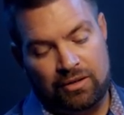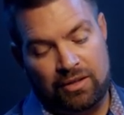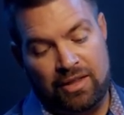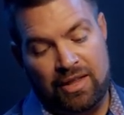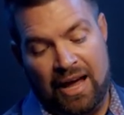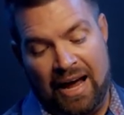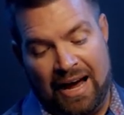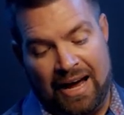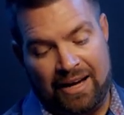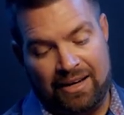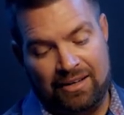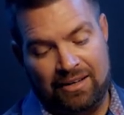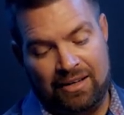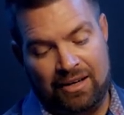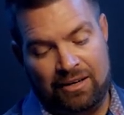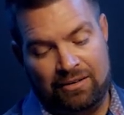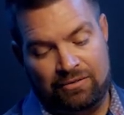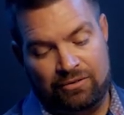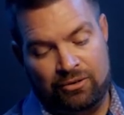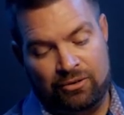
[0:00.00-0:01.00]
That,
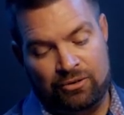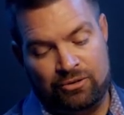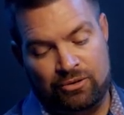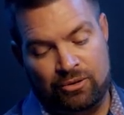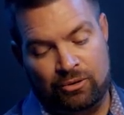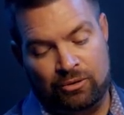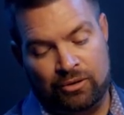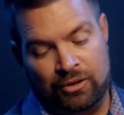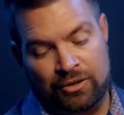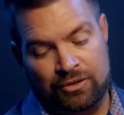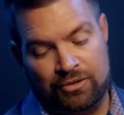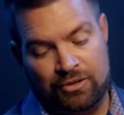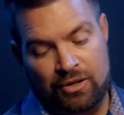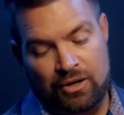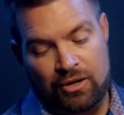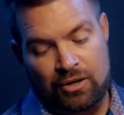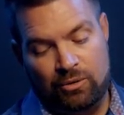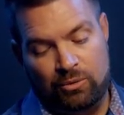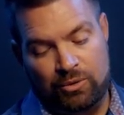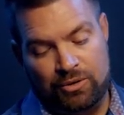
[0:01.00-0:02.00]
Afruz told us,
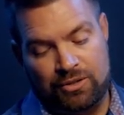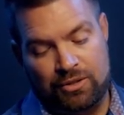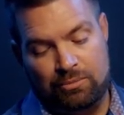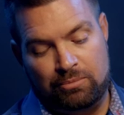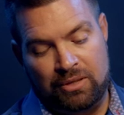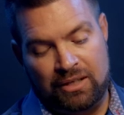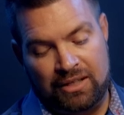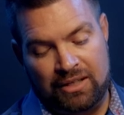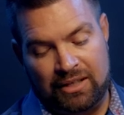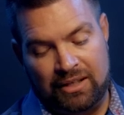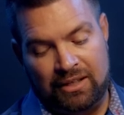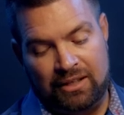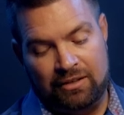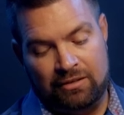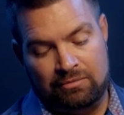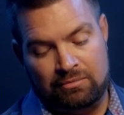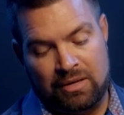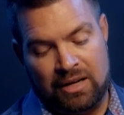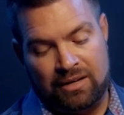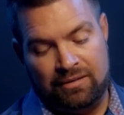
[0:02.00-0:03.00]
was the beginning
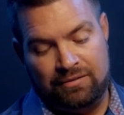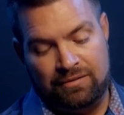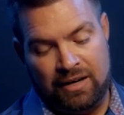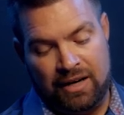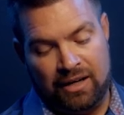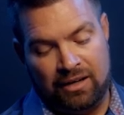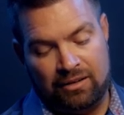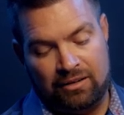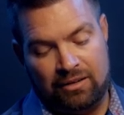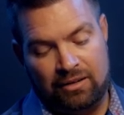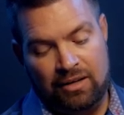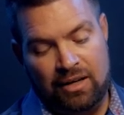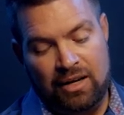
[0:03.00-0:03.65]
of my faith.